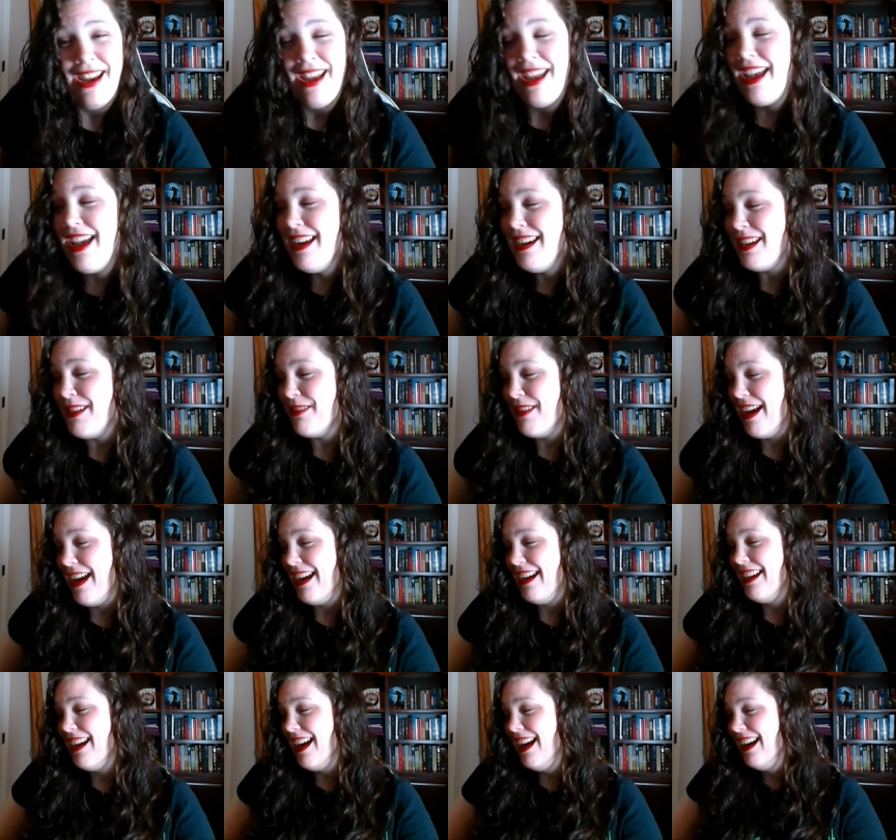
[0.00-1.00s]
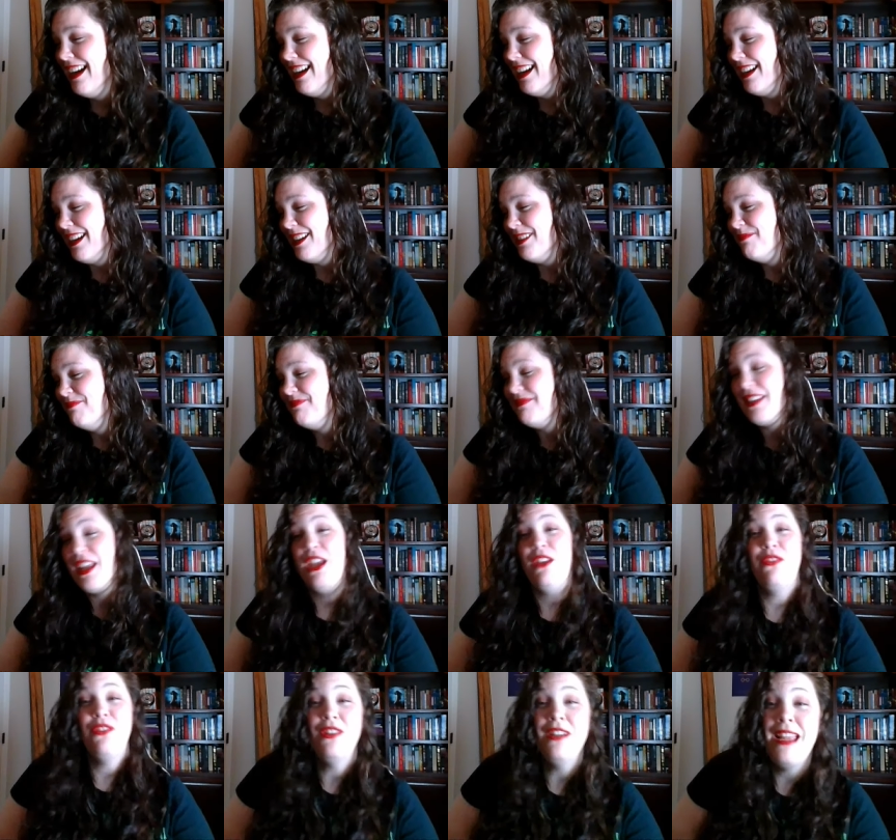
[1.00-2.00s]
Anyway,
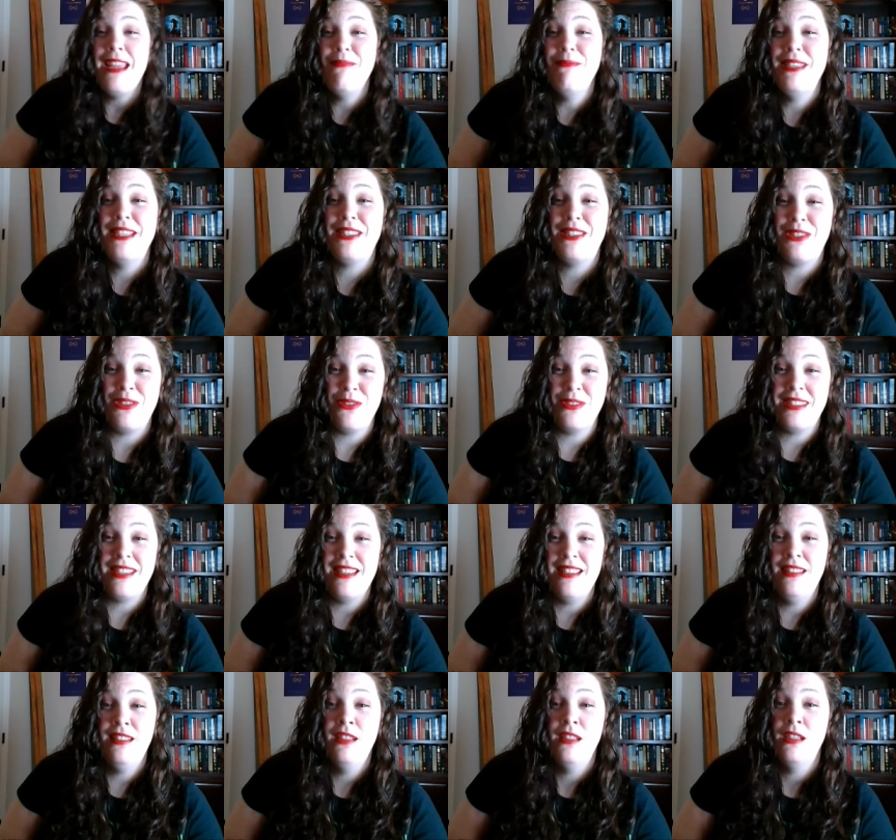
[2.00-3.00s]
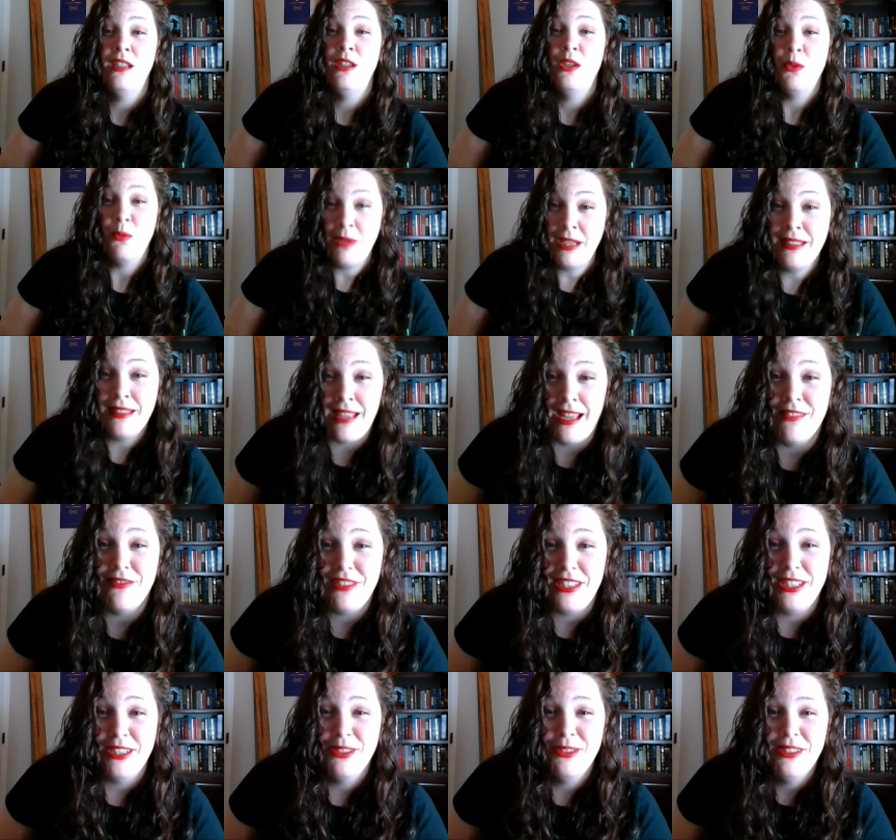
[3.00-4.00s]
if your name is Susan, we love
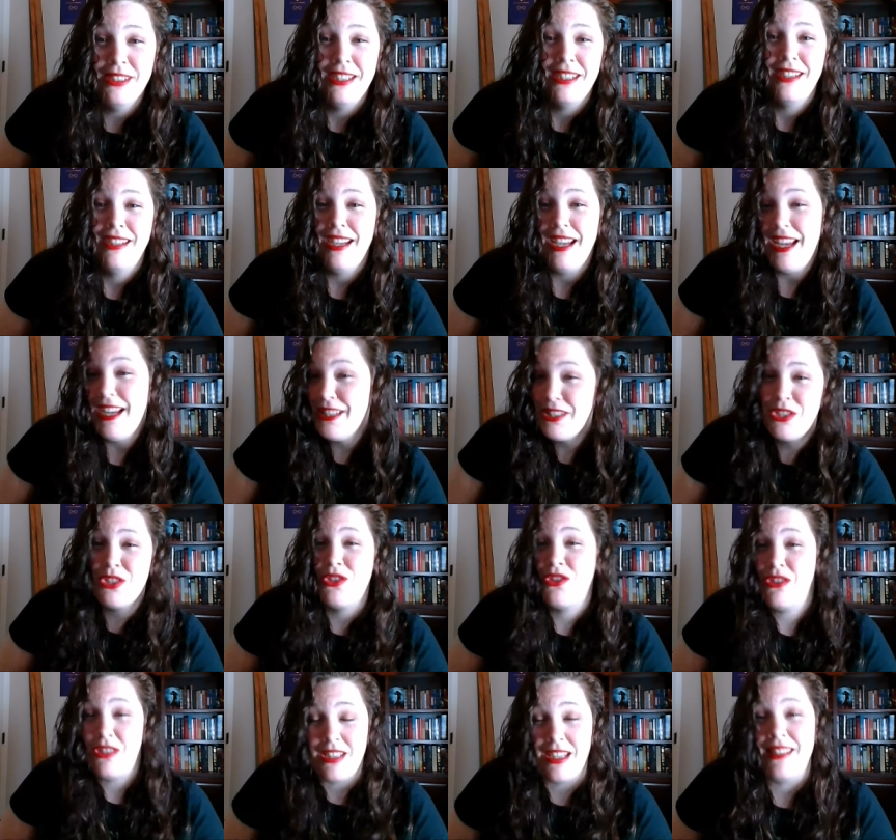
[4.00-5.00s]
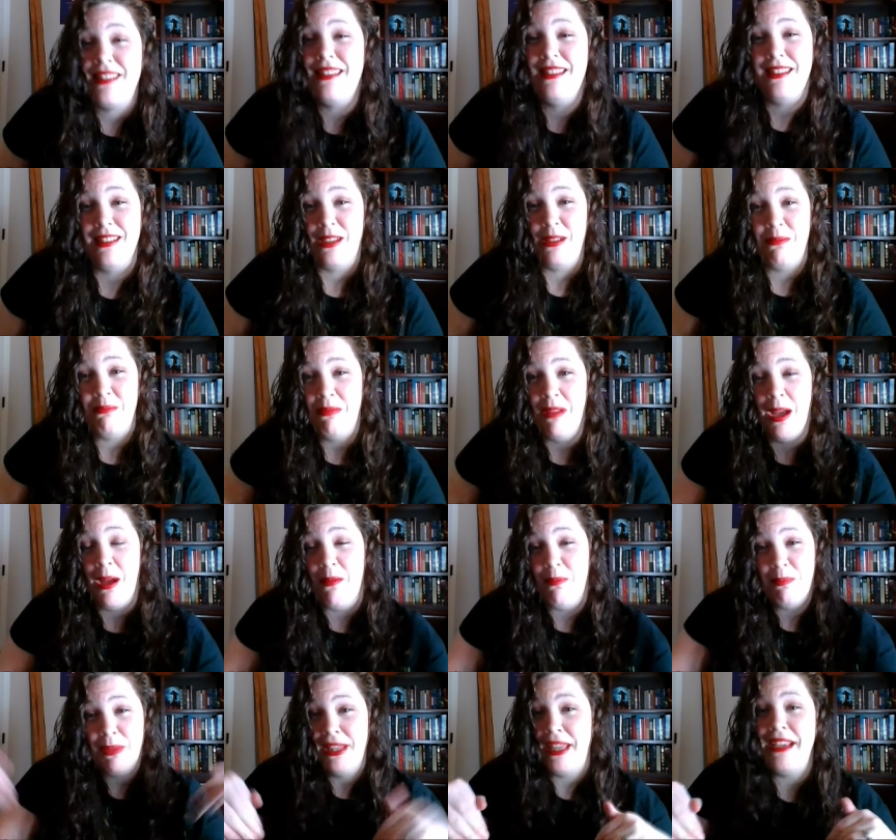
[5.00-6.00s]
you. It's just a
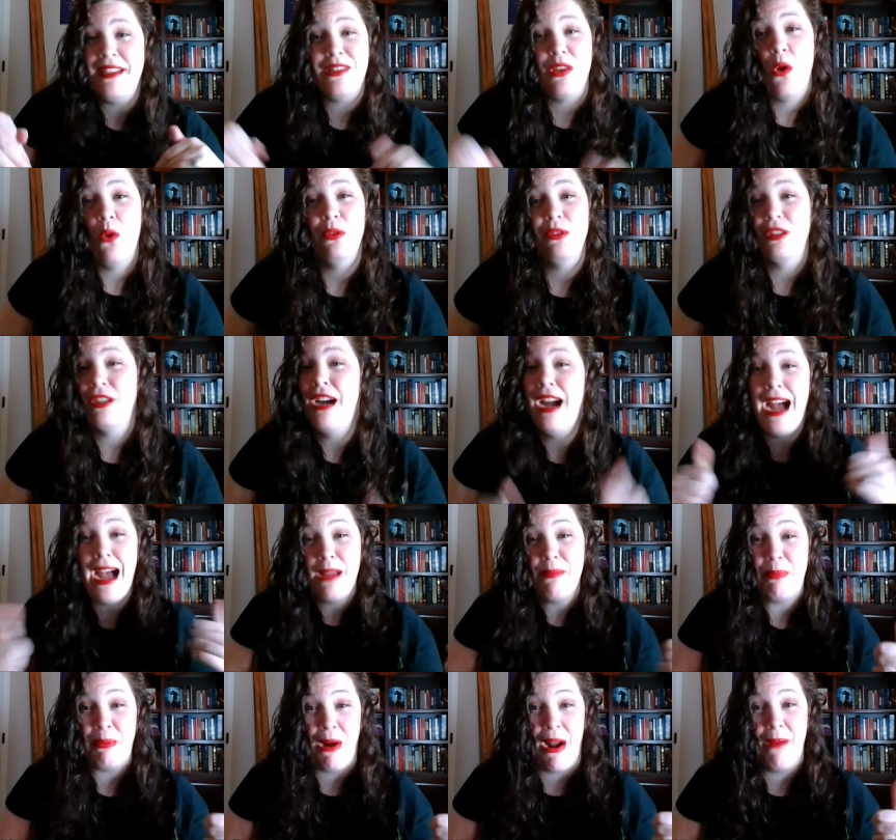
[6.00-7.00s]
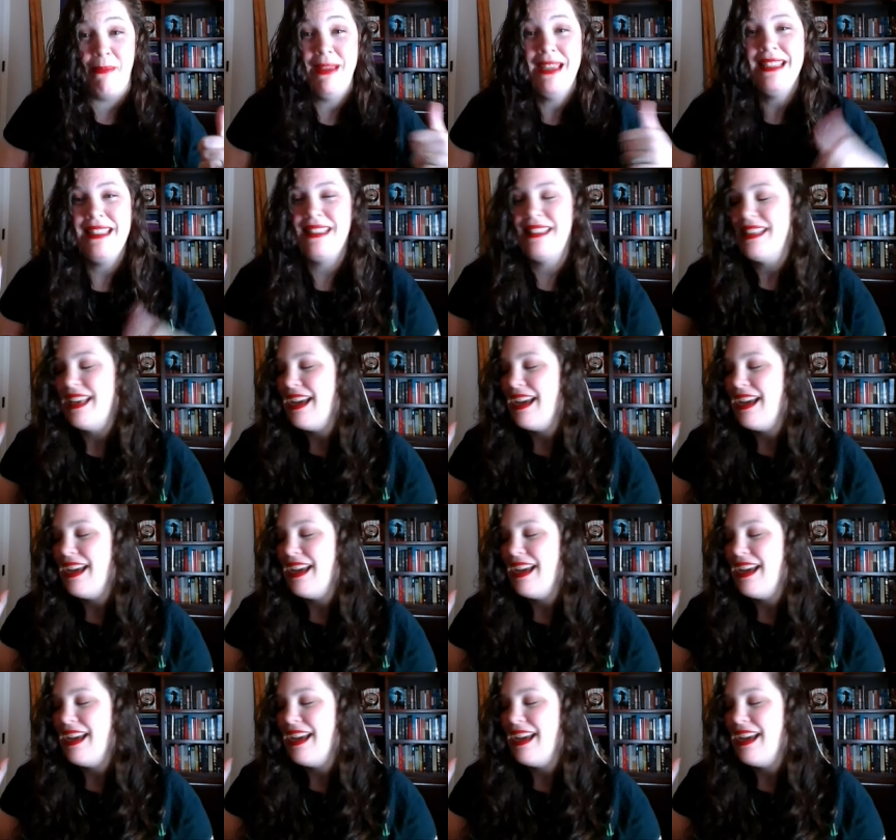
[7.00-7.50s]
placeholder, I promise.